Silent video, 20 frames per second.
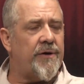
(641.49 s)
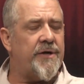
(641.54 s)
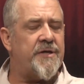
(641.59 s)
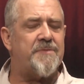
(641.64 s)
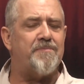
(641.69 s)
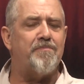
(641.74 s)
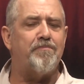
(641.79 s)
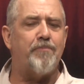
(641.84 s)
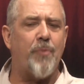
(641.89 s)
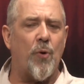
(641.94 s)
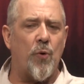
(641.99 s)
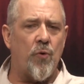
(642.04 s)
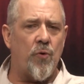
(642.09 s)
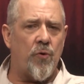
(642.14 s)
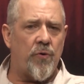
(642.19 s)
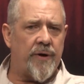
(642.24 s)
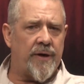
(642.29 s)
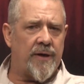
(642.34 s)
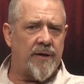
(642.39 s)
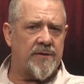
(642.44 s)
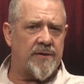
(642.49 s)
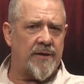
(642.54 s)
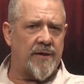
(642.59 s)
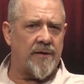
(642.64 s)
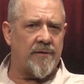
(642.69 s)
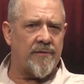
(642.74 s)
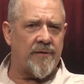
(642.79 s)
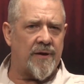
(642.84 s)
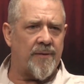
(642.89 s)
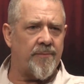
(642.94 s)
it's boring as
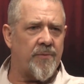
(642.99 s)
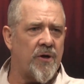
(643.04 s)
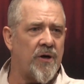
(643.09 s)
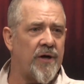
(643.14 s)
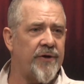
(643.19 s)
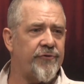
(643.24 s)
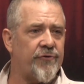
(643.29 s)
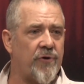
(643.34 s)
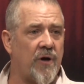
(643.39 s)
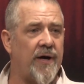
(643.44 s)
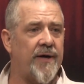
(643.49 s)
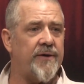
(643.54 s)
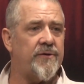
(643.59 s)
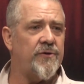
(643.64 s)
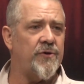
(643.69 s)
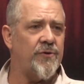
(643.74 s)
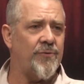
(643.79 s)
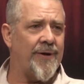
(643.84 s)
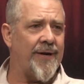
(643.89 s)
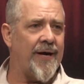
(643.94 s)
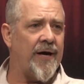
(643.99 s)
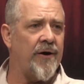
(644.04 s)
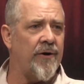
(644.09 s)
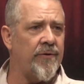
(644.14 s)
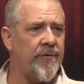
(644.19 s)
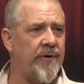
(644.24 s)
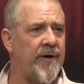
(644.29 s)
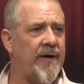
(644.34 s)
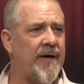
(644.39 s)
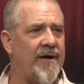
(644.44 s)
anything, but I try to do an
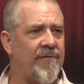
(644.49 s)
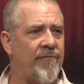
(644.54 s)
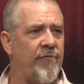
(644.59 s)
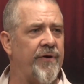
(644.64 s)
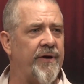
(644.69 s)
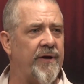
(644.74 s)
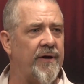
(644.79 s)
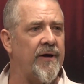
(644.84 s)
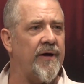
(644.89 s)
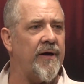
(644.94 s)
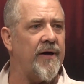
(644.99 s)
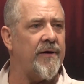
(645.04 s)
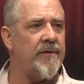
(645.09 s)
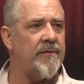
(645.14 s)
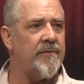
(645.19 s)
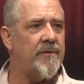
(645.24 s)
hour every day,